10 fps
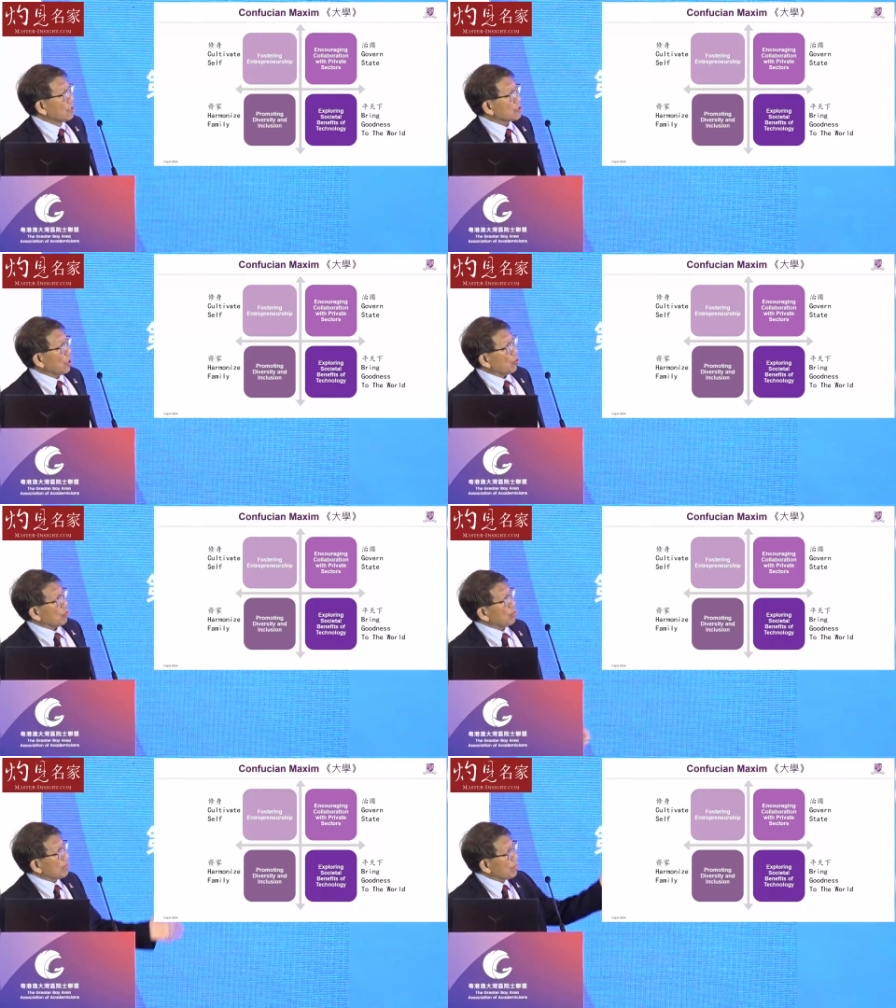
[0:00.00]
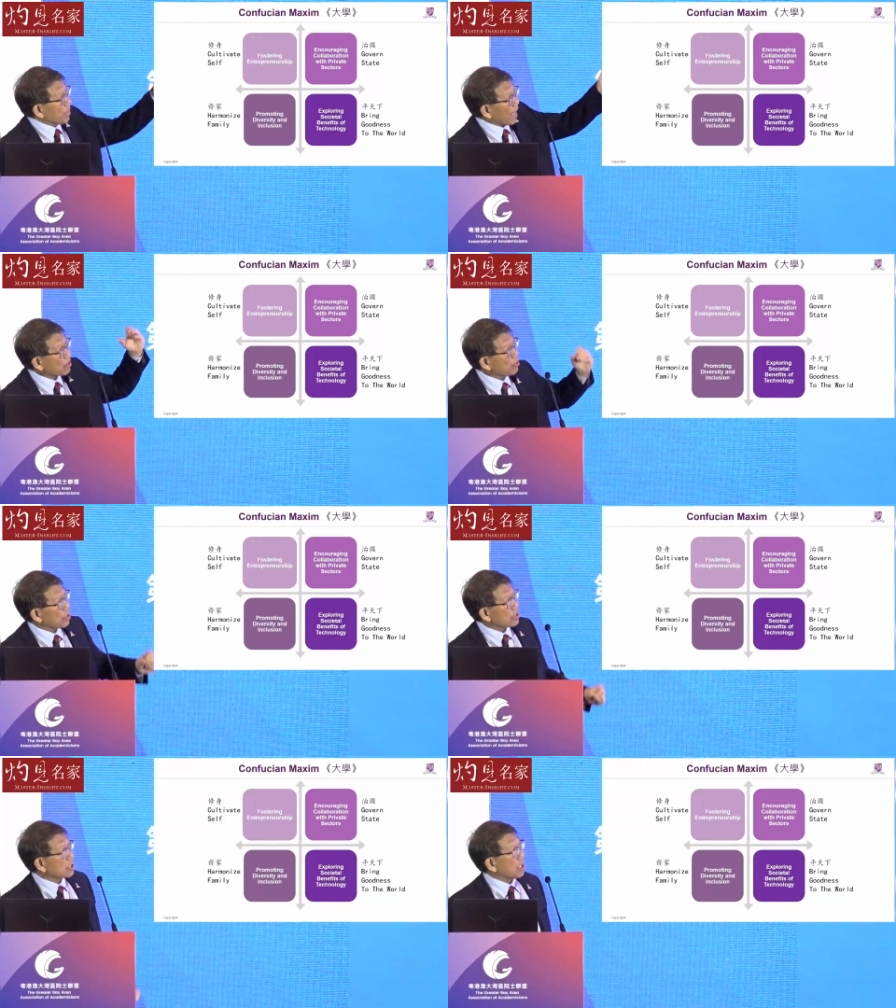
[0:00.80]
So back to
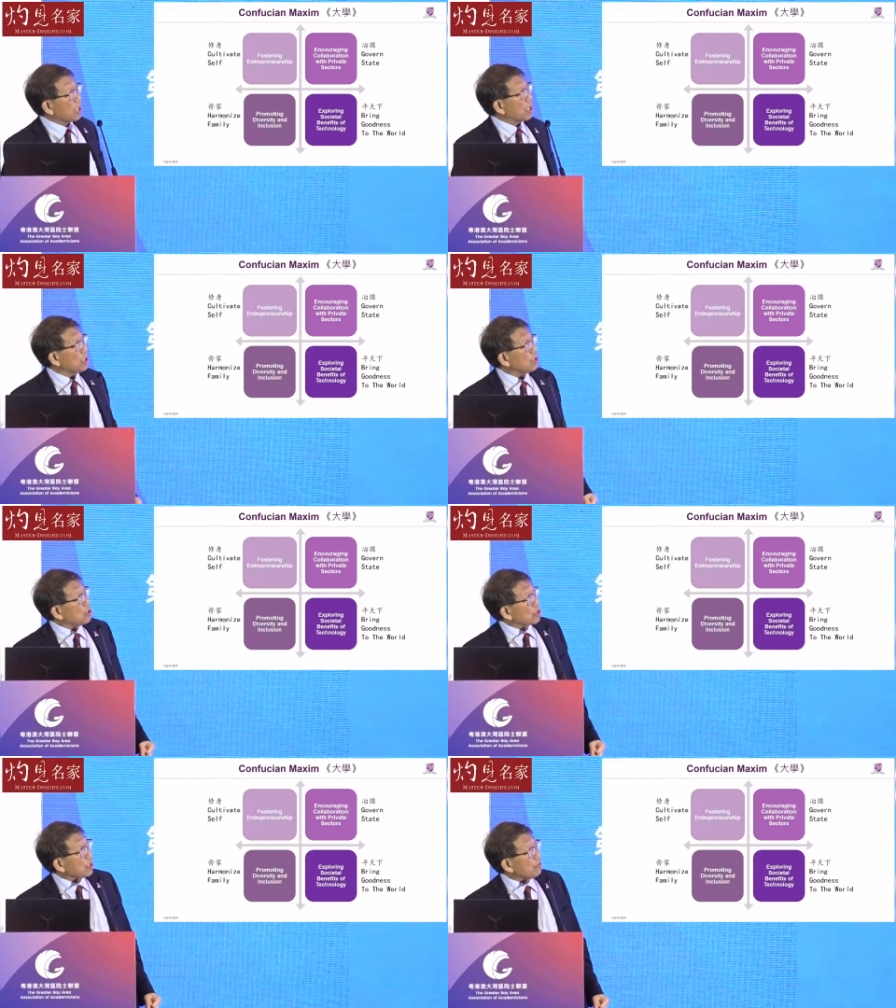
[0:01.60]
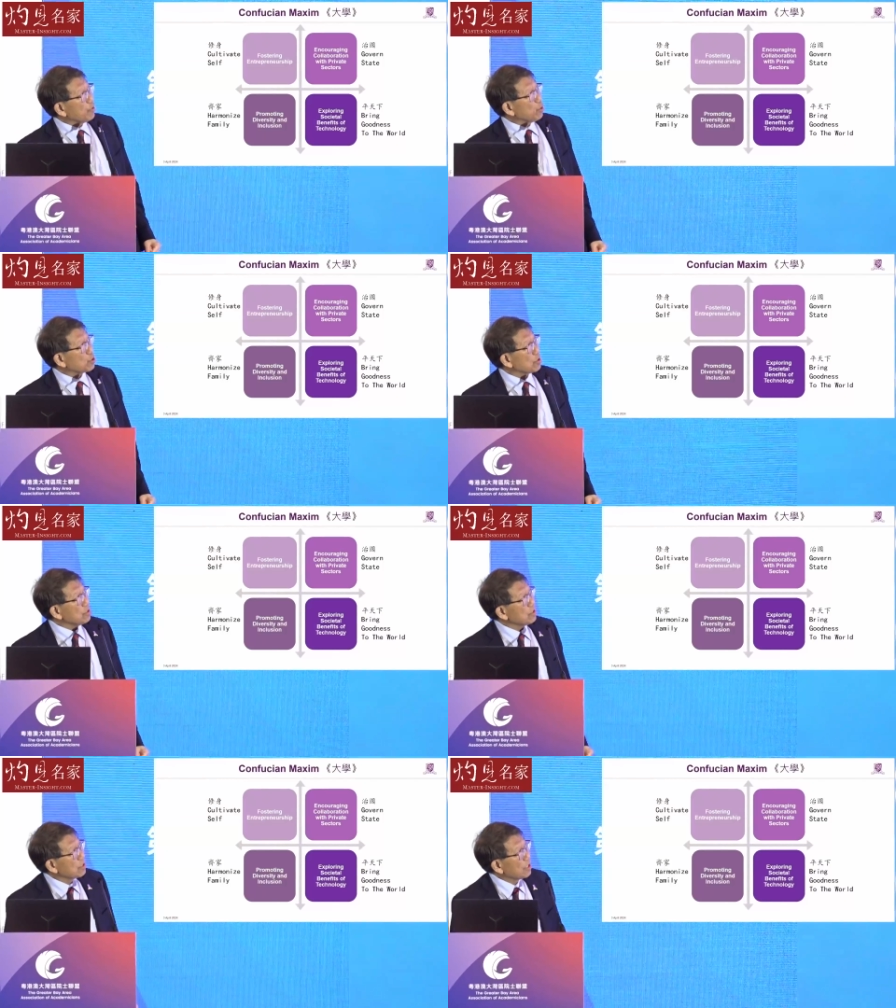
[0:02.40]
this uh,
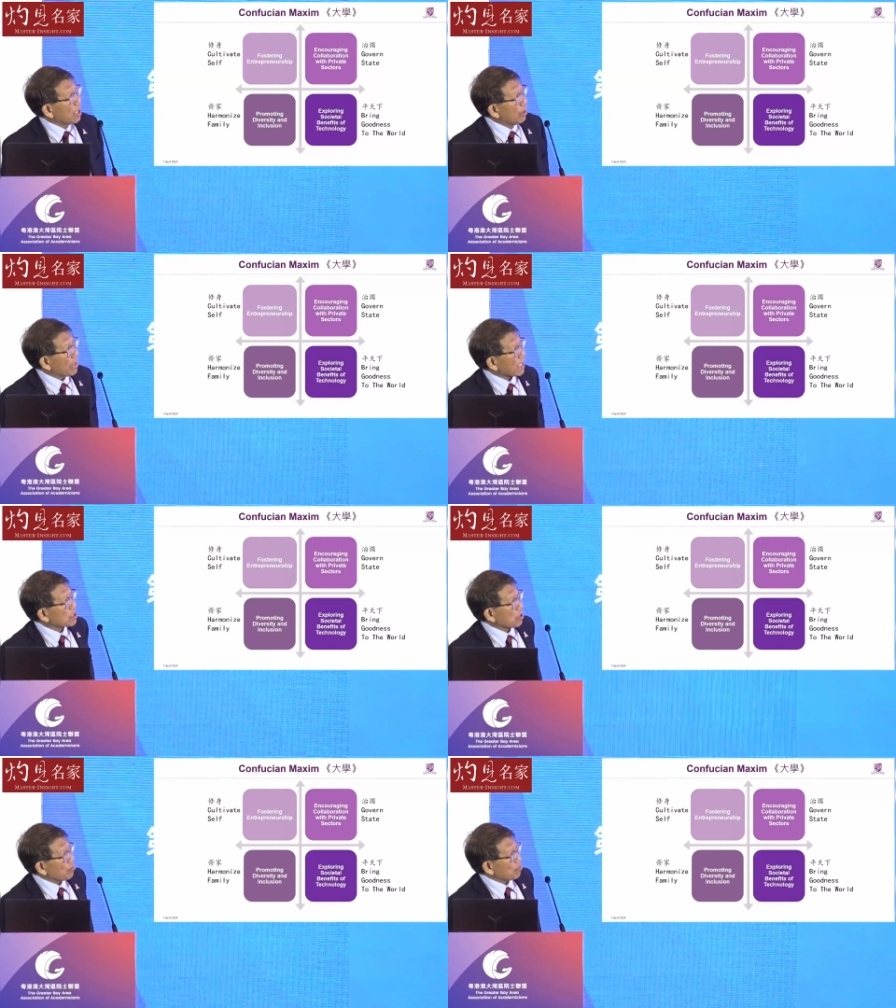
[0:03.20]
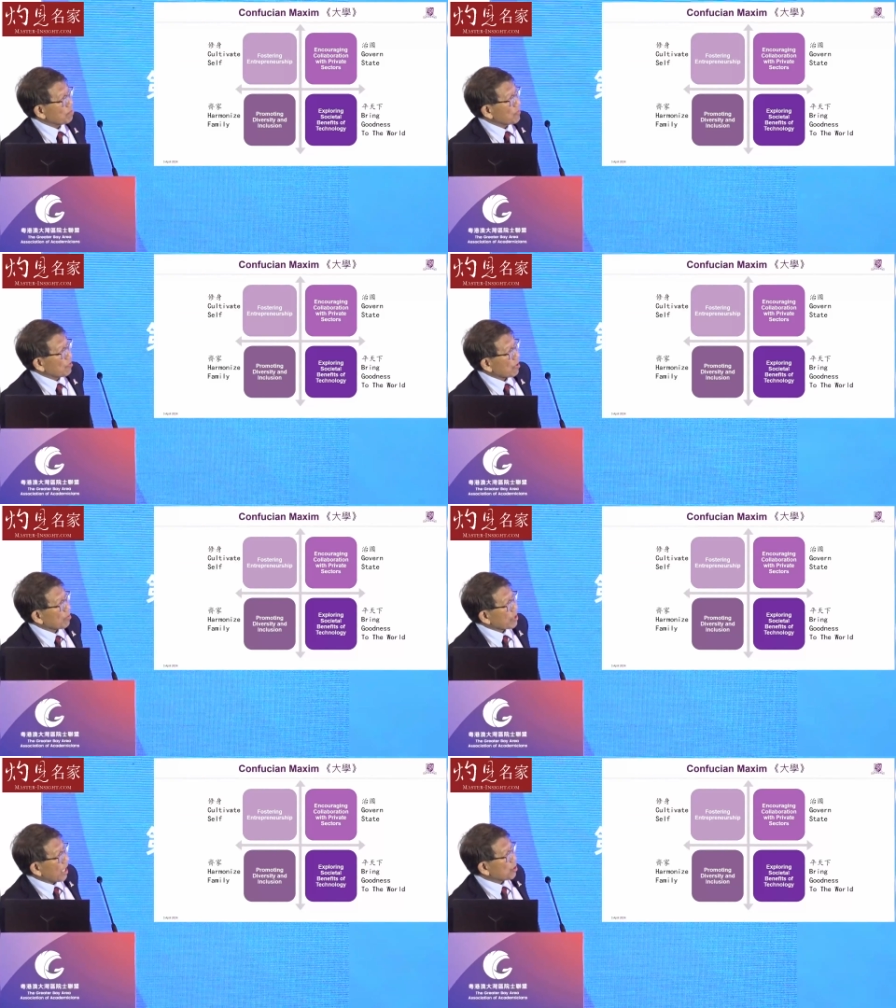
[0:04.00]
Confucian maxim
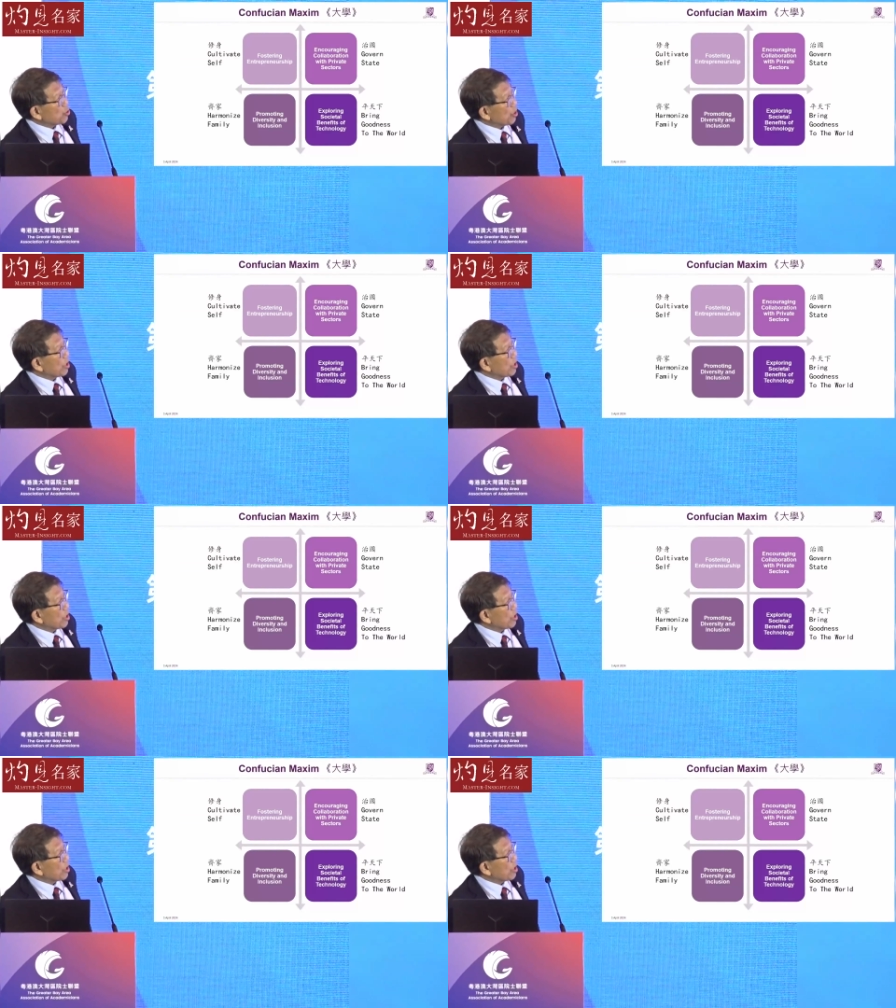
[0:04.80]
from Ping